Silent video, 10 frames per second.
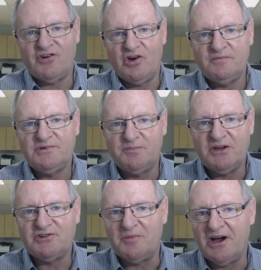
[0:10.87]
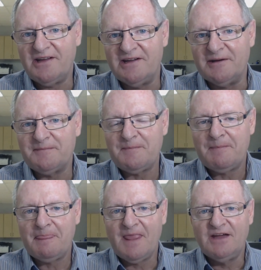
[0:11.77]
from Spectrum Eye Care.
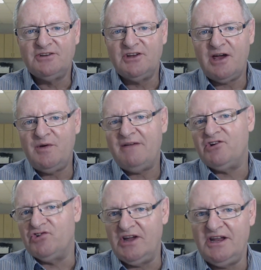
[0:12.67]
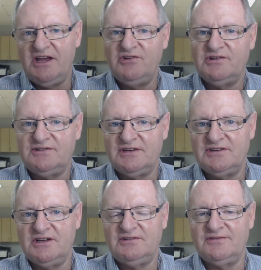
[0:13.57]
Today we have a really interesting
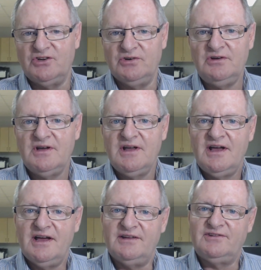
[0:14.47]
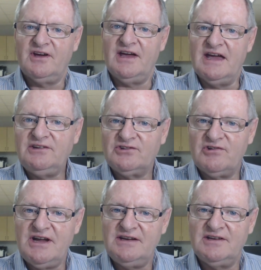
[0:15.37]
test for you. It's a HES
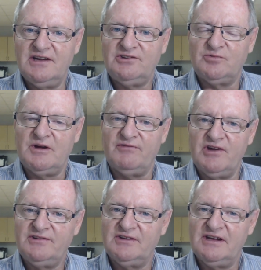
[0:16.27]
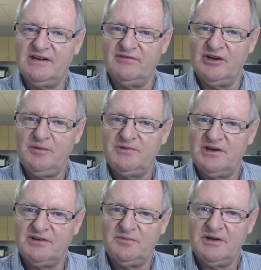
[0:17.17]
screen test we've recently developed
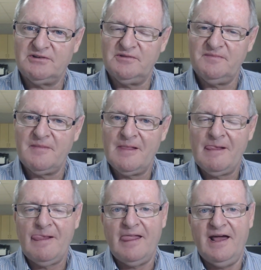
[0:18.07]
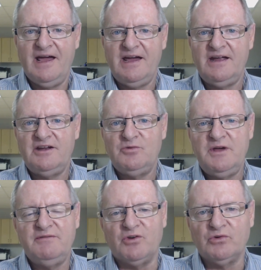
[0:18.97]
here at Spectrum, and
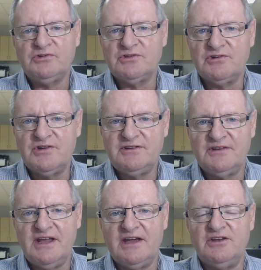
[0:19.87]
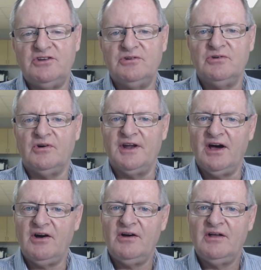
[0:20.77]
we've launched it recently, and you are
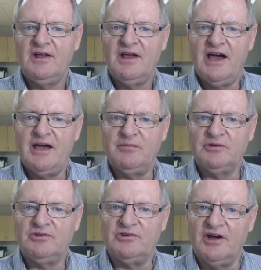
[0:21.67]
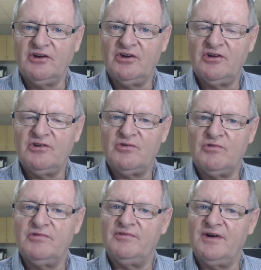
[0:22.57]
now able to download it
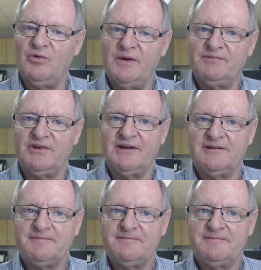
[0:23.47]
off of our website.